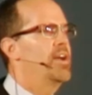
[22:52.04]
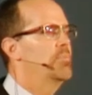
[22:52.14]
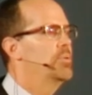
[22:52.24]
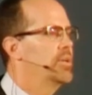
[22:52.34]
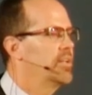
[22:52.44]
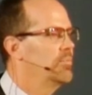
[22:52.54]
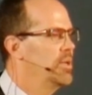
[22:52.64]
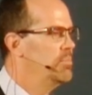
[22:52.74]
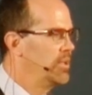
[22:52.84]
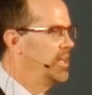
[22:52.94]
and write a book,
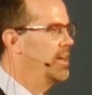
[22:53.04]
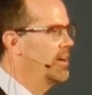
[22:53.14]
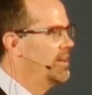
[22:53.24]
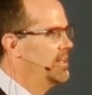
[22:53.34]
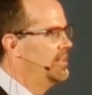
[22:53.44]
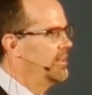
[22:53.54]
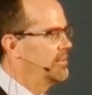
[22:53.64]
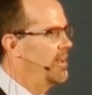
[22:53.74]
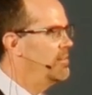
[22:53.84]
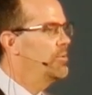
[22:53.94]
he'll be a millionaire
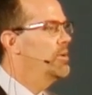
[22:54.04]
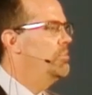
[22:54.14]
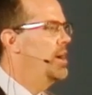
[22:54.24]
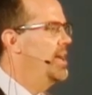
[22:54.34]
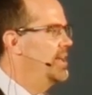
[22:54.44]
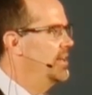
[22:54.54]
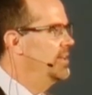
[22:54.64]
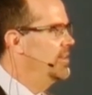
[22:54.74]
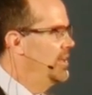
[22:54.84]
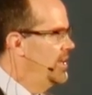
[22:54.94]
because everyone will buy
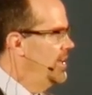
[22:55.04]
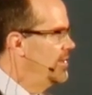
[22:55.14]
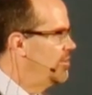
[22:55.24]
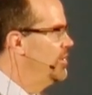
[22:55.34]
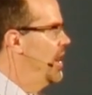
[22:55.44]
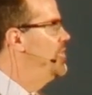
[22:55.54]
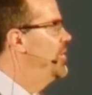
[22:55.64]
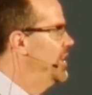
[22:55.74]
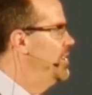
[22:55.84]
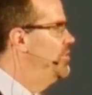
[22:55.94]
it. it. It's
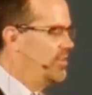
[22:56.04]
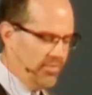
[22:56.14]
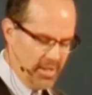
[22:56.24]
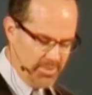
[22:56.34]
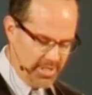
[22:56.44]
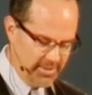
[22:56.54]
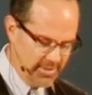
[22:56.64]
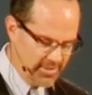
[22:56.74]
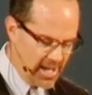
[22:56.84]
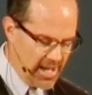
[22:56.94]
not the easiest
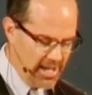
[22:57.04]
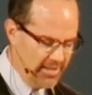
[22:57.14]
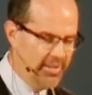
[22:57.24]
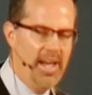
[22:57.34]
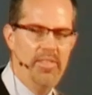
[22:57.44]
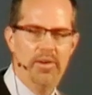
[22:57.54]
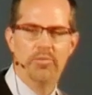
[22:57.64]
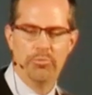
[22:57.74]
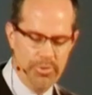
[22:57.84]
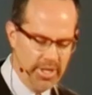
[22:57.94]
subject to tie
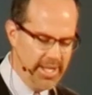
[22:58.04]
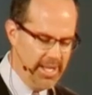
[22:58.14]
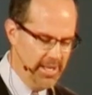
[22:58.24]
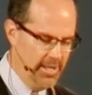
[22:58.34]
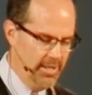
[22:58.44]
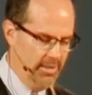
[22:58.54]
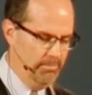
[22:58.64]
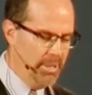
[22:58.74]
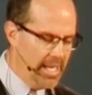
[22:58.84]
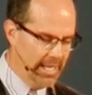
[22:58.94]
together, it's really
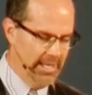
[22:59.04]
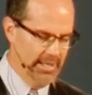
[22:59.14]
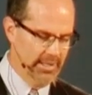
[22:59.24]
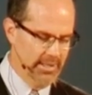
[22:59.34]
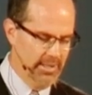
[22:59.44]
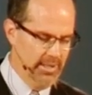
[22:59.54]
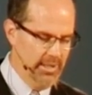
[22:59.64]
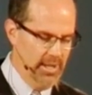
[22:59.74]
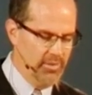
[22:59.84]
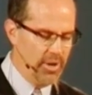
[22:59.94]
big.
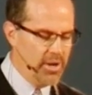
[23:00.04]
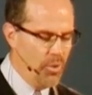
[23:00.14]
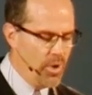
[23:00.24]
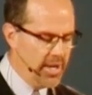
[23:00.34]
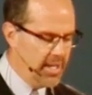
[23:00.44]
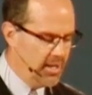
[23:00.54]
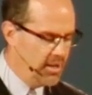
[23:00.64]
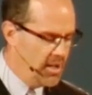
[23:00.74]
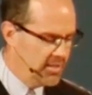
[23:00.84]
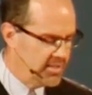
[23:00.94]
And so I don't want to
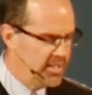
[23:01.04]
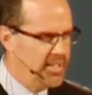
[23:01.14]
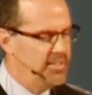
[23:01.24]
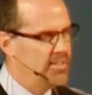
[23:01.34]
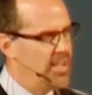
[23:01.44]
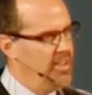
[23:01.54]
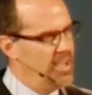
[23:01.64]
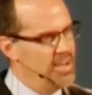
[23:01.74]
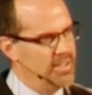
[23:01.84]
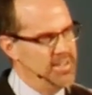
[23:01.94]
get lost in the details. I
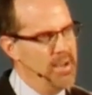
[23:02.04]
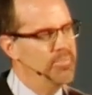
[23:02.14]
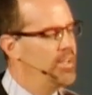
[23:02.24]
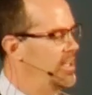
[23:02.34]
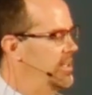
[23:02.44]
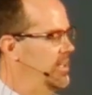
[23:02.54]
think I attempted